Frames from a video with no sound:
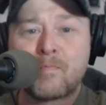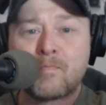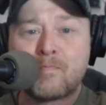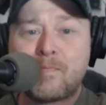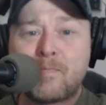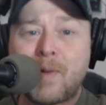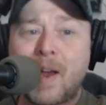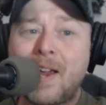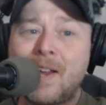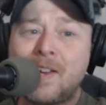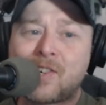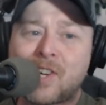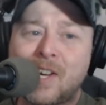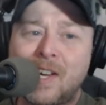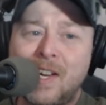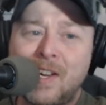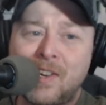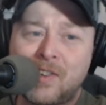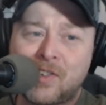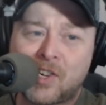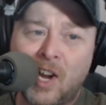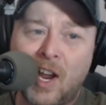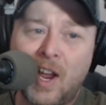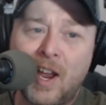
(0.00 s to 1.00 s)

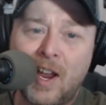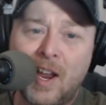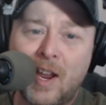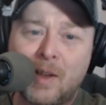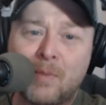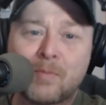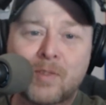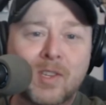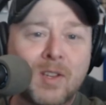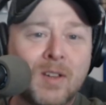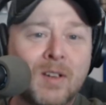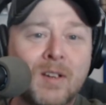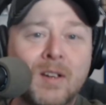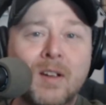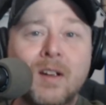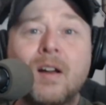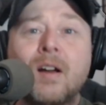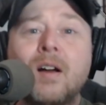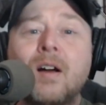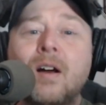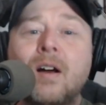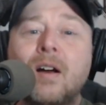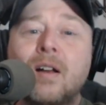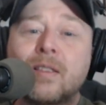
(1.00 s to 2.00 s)
Beijing James.
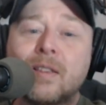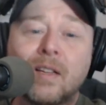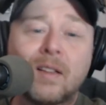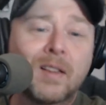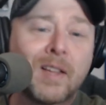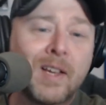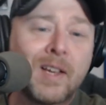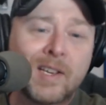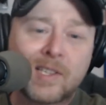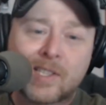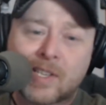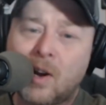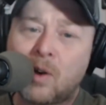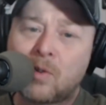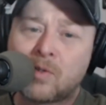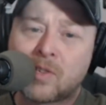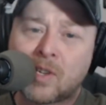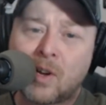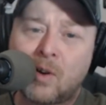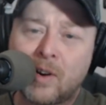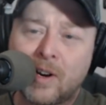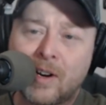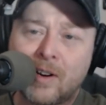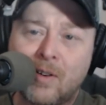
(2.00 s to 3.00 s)
The list goes
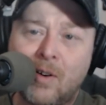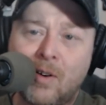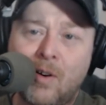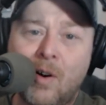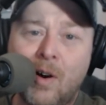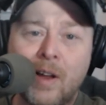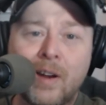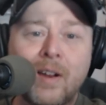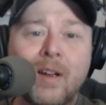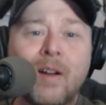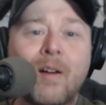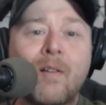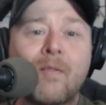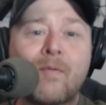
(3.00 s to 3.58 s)
on and on.